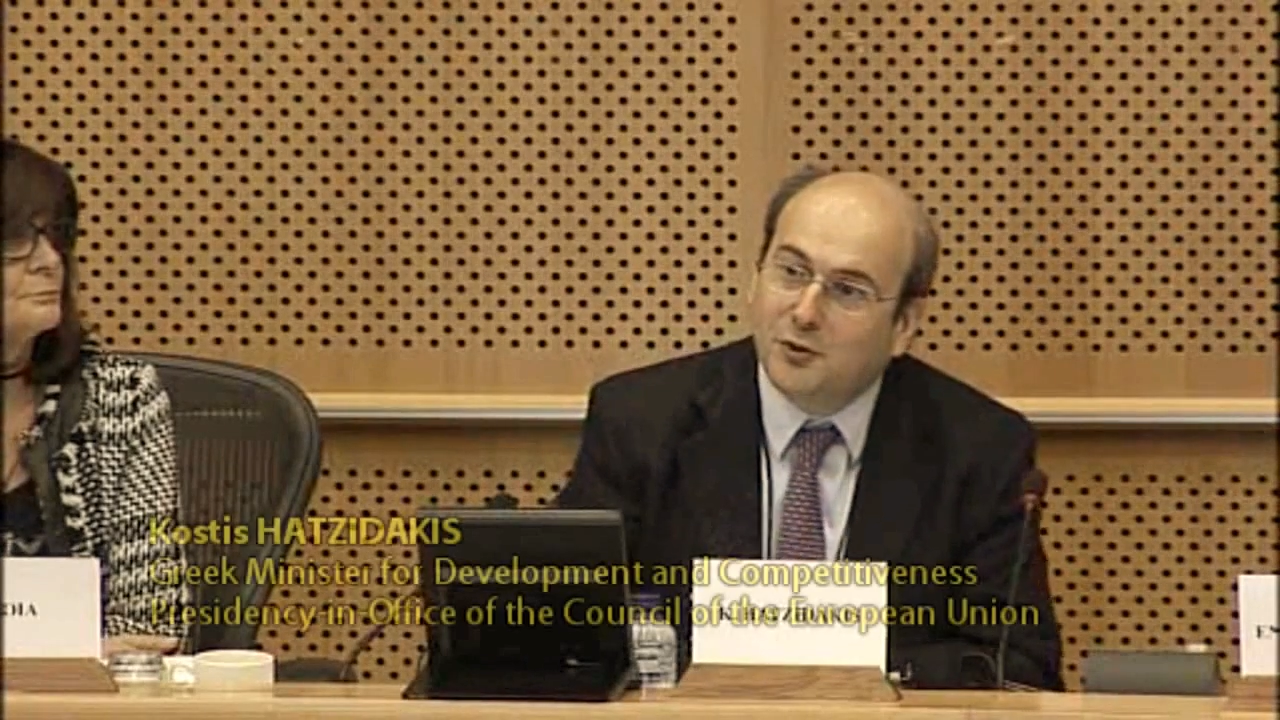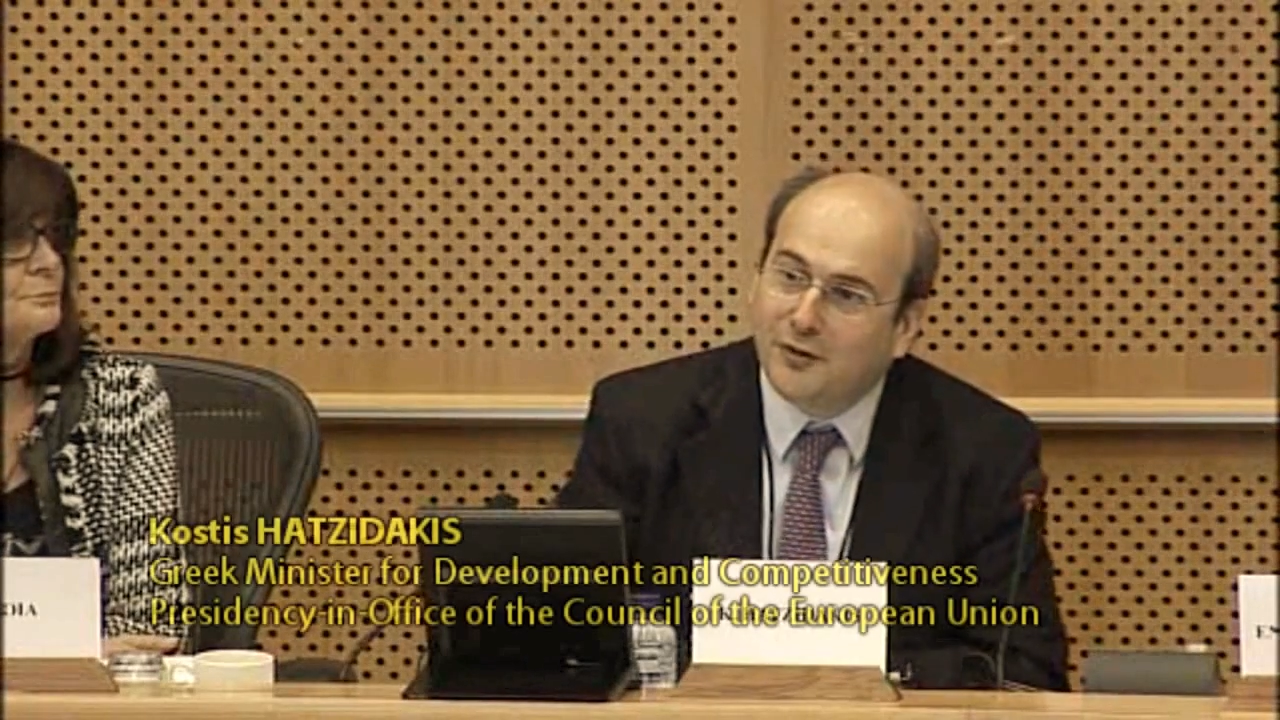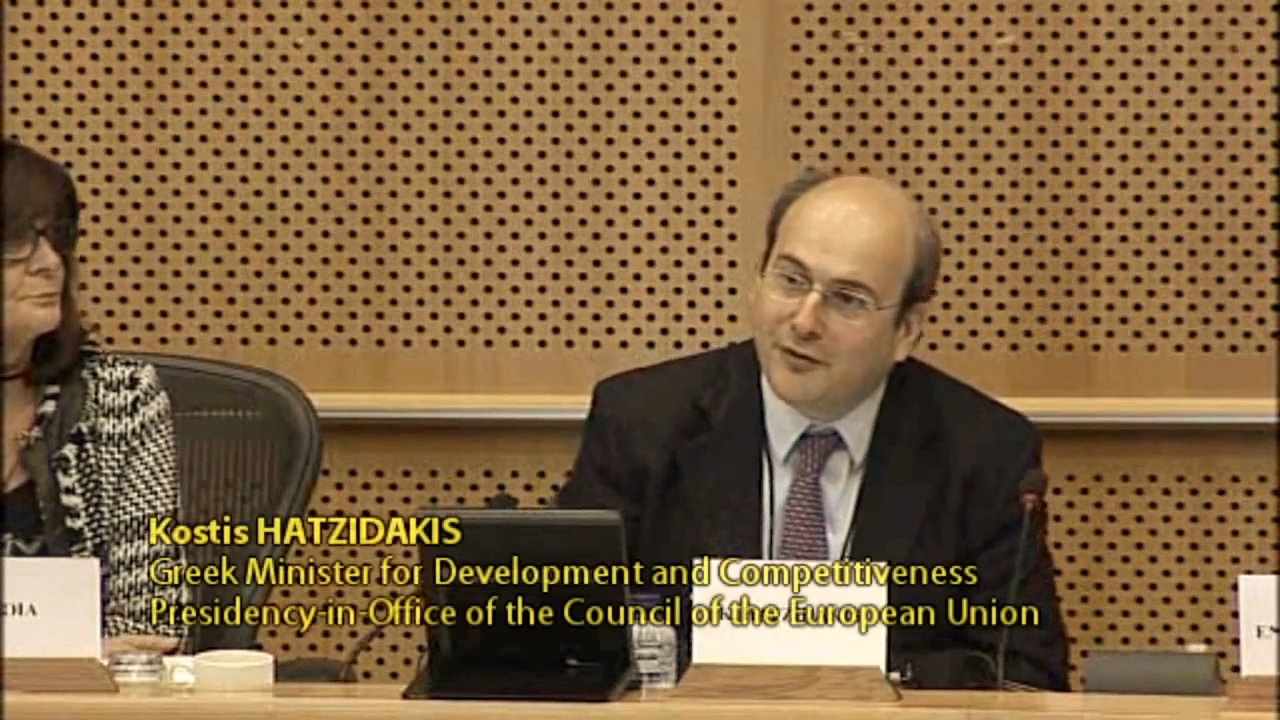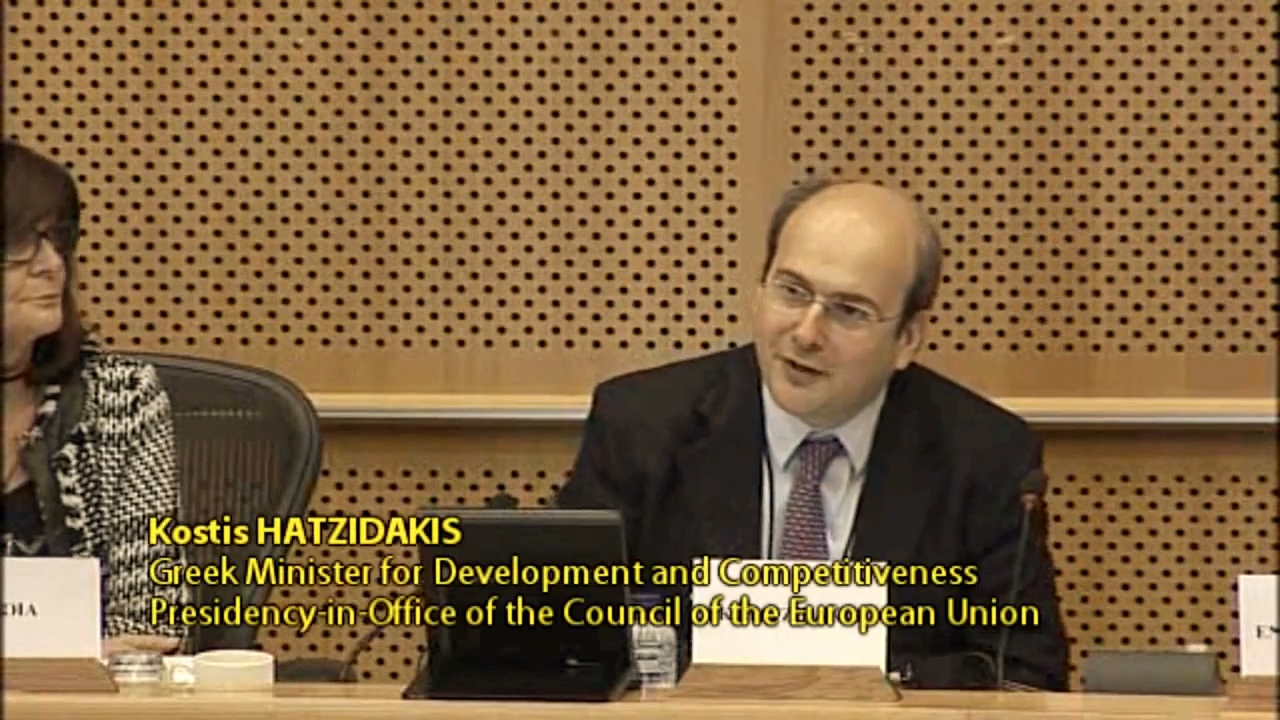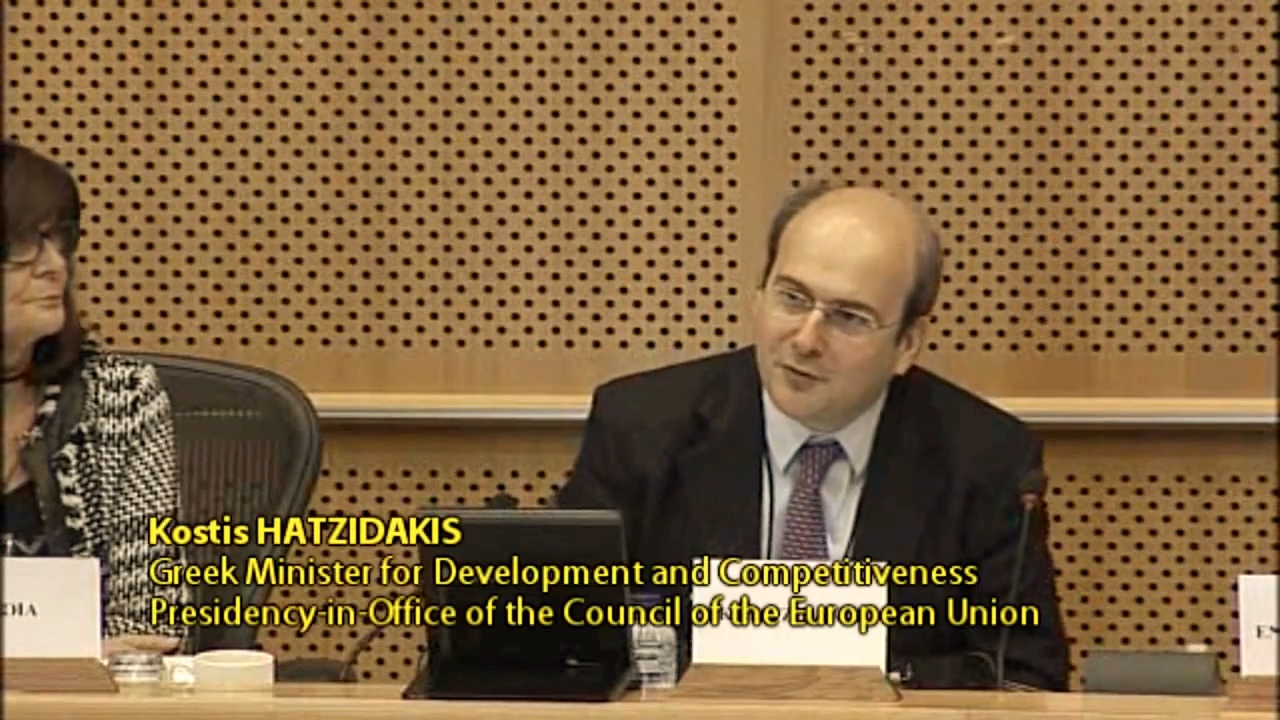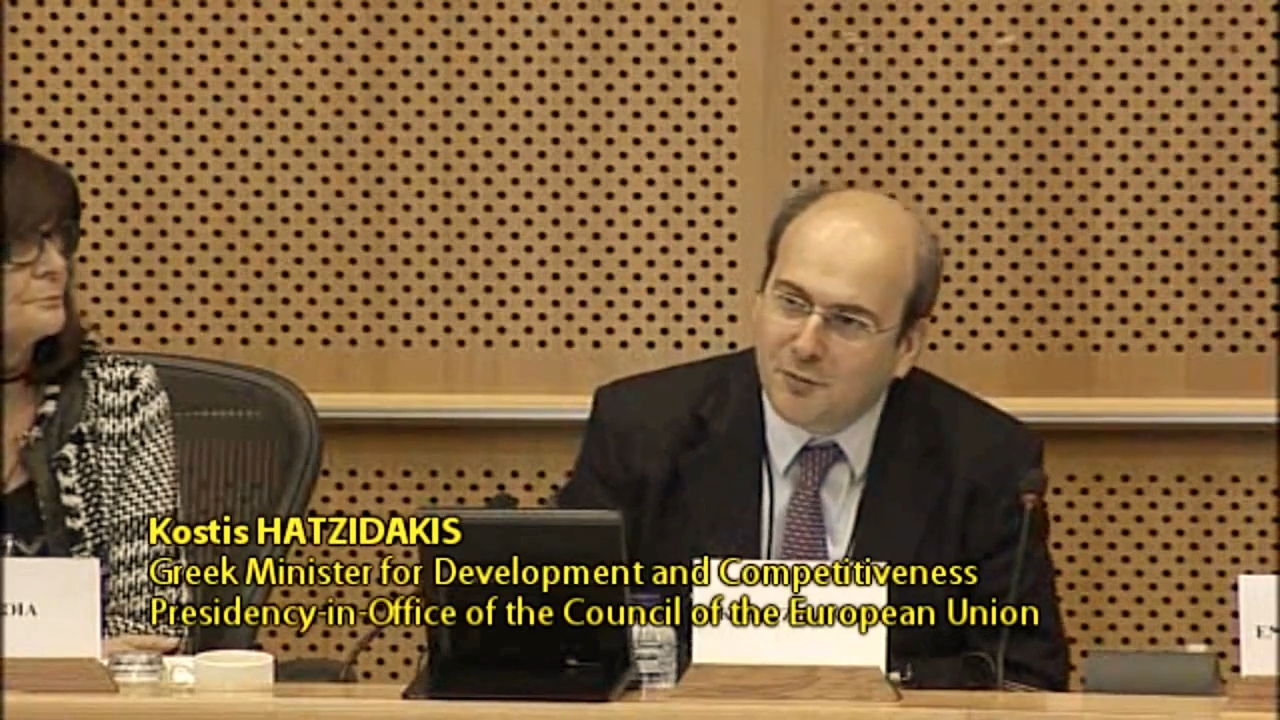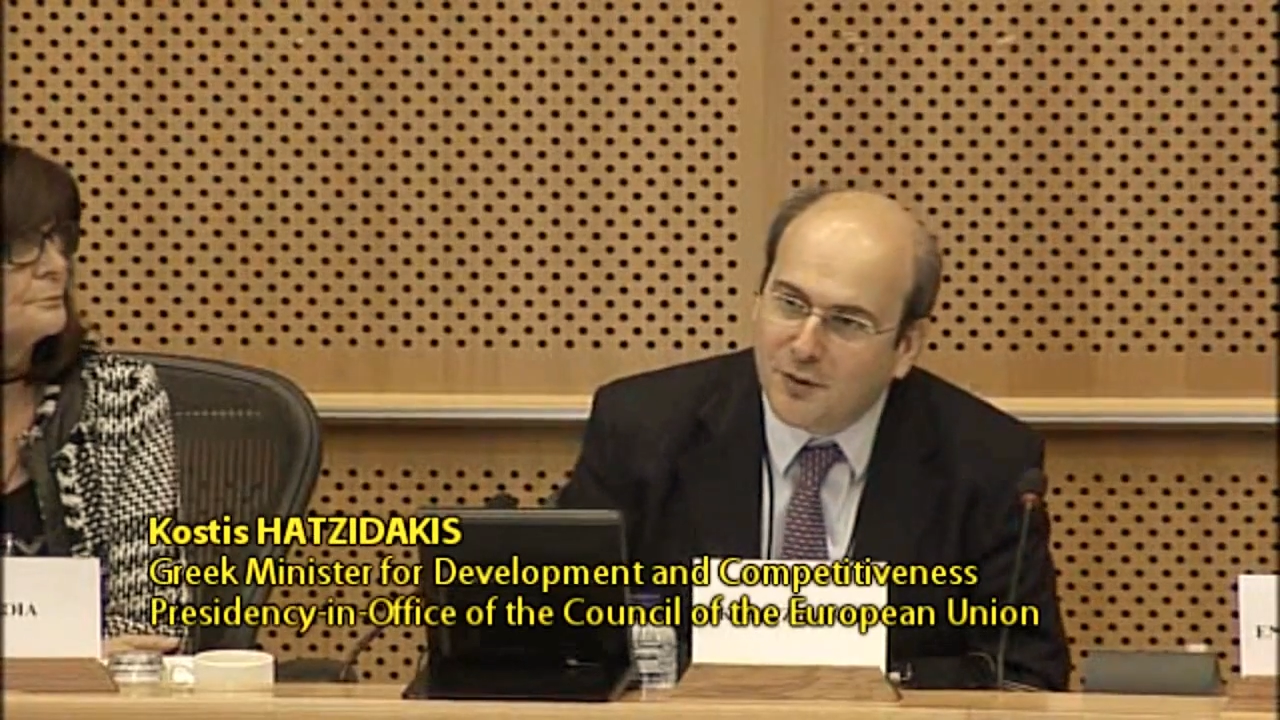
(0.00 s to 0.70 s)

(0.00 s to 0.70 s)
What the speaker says: Welcome back